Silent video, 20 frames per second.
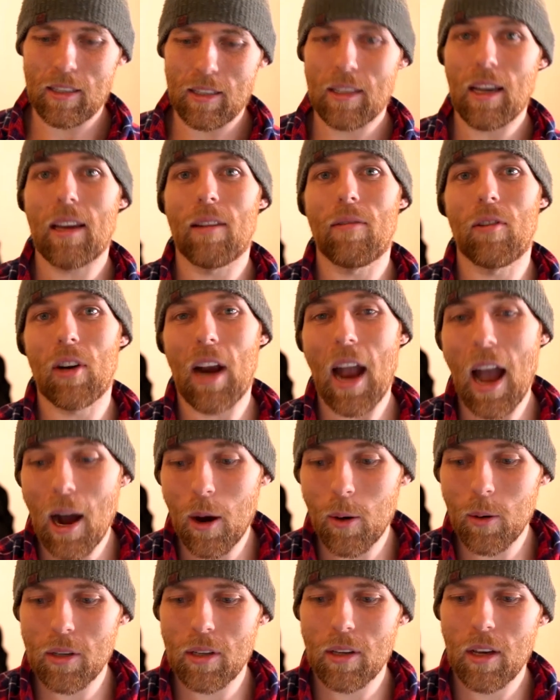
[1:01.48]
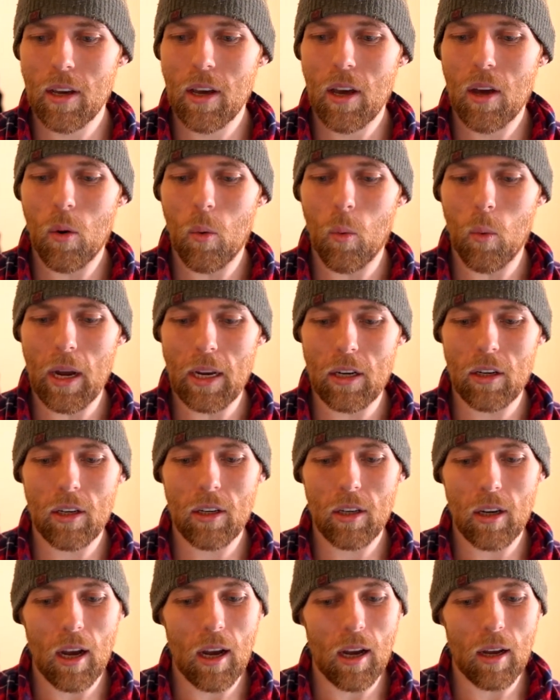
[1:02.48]
inside of your house,
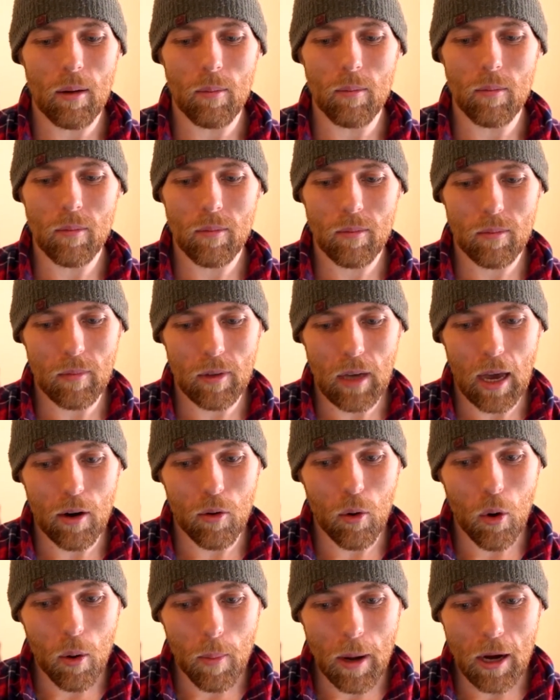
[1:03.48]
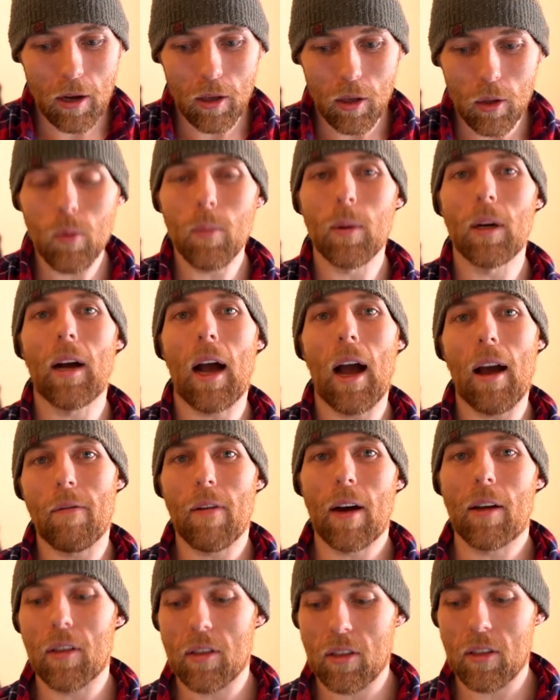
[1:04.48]
which I don't know about you, but I
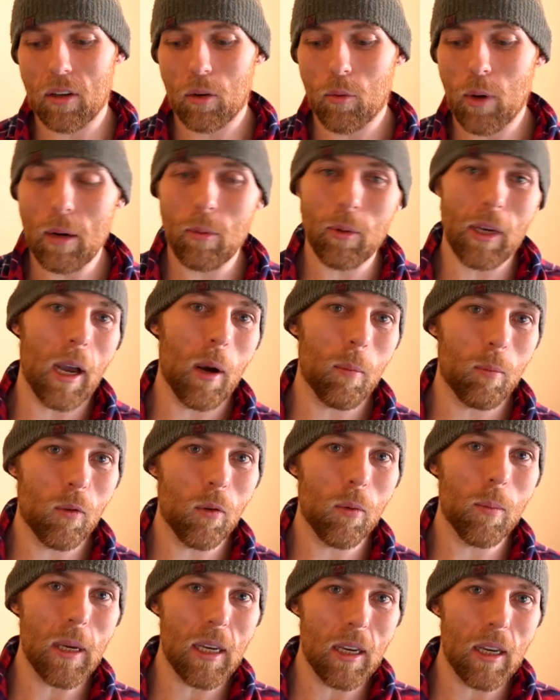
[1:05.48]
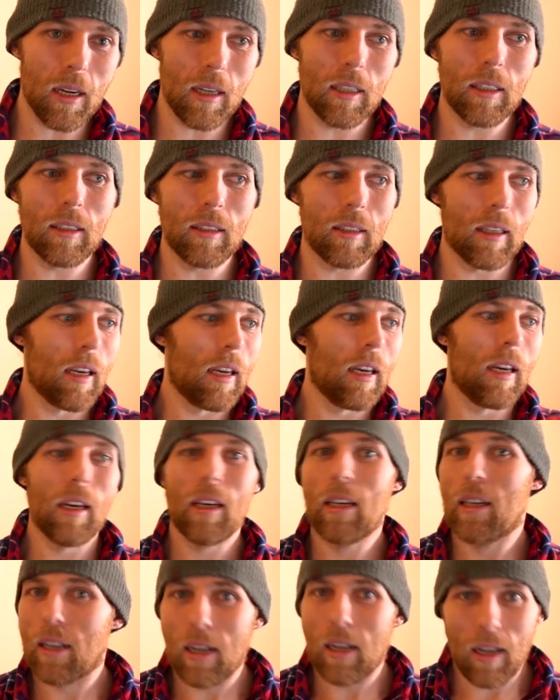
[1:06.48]
found this incredibly helpful because
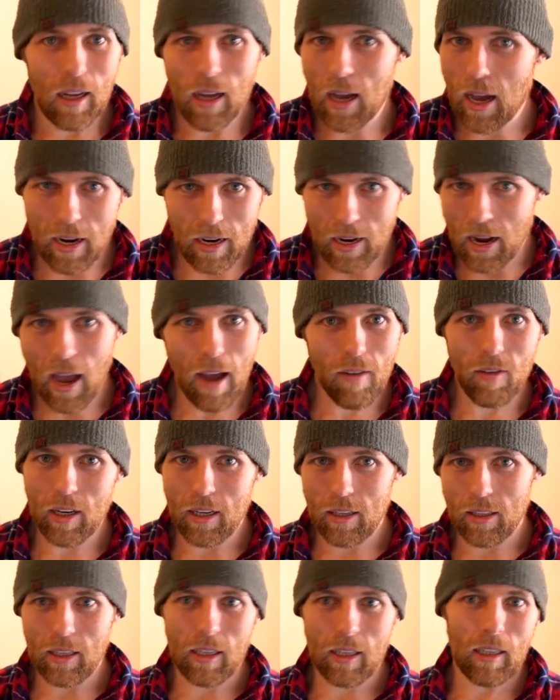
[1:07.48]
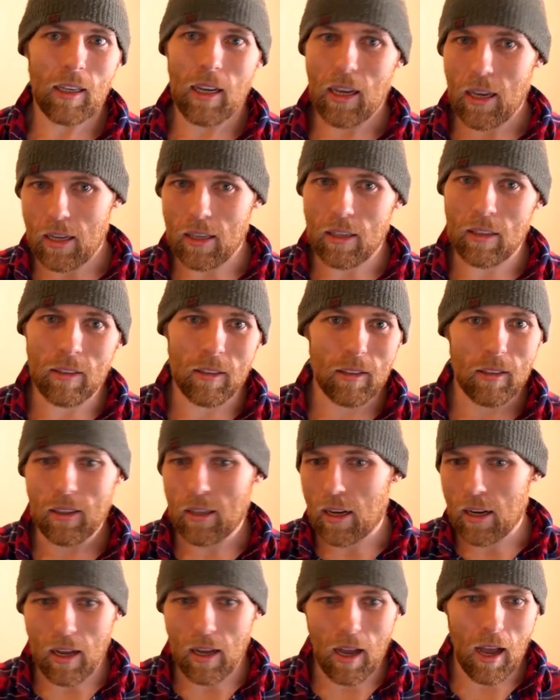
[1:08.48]
I didn't have anything, and
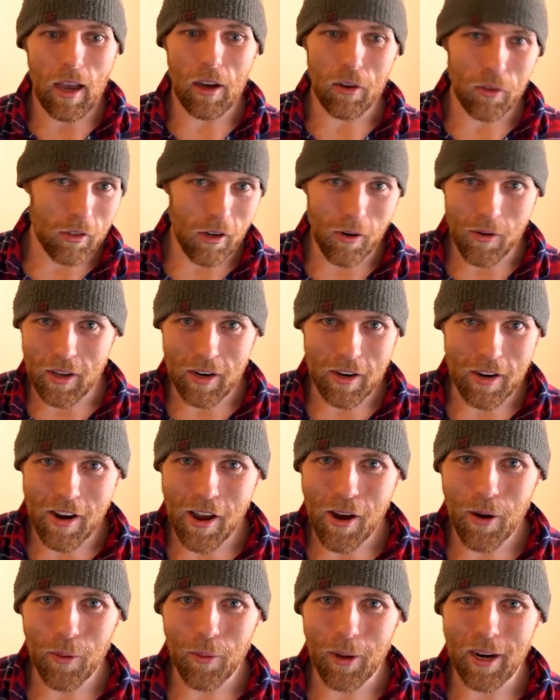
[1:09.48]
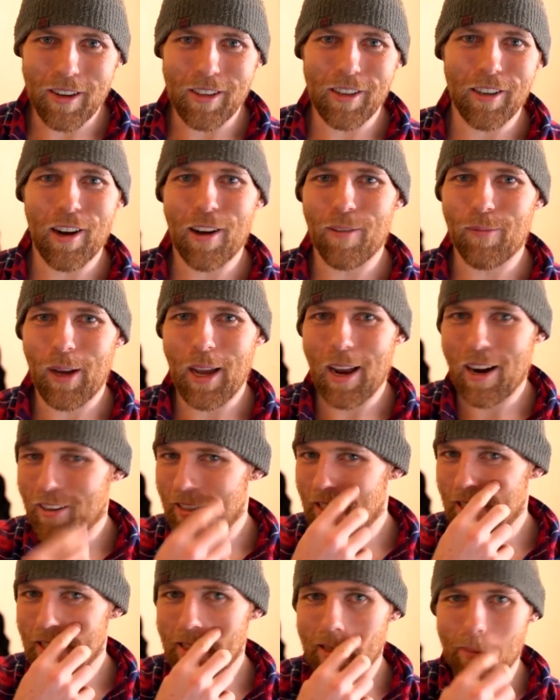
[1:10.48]
I also didn't know when I took off my hair
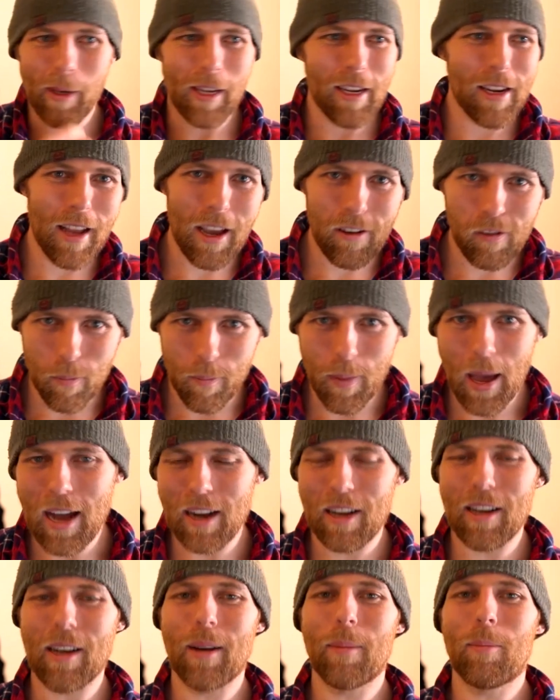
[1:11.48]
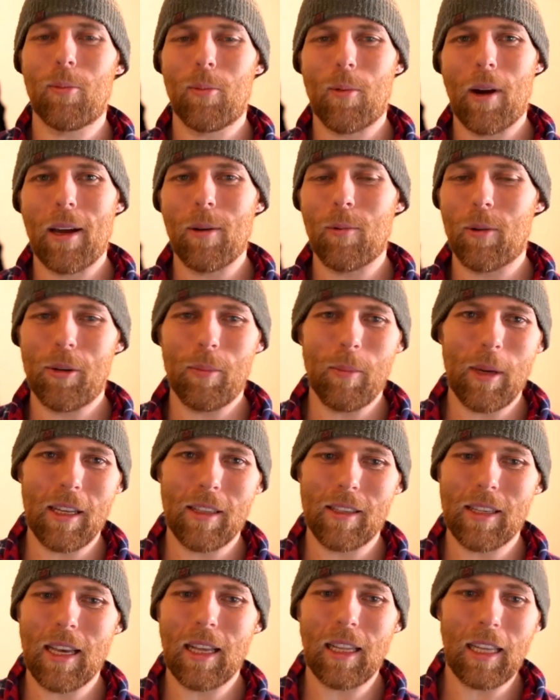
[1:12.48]
system, I didn't have a backup, right? Which
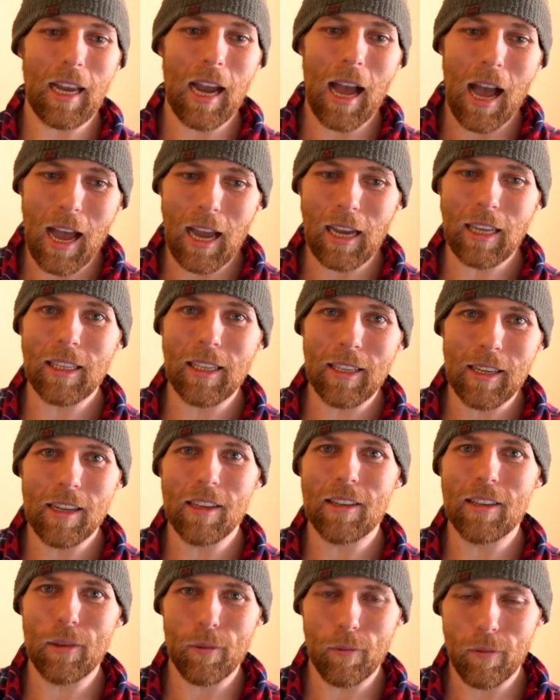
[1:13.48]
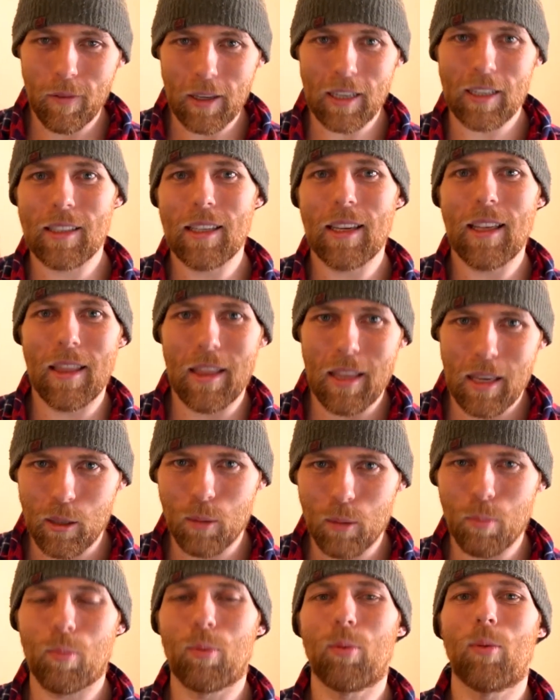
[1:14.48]
means that like I needed to fix
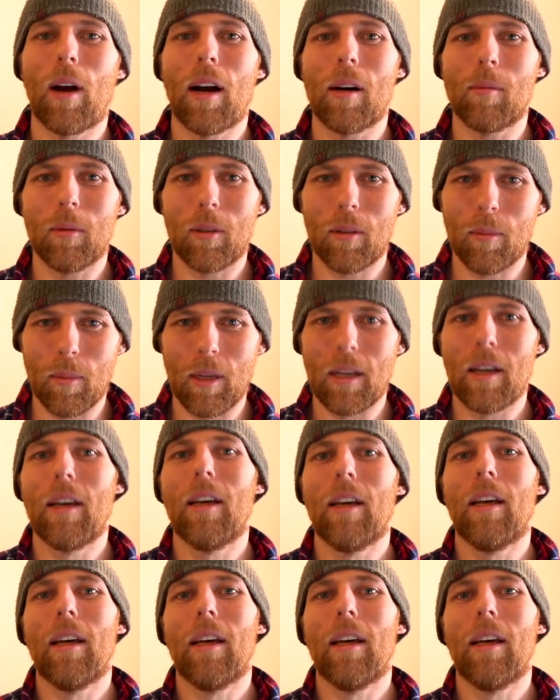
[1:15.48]
this problem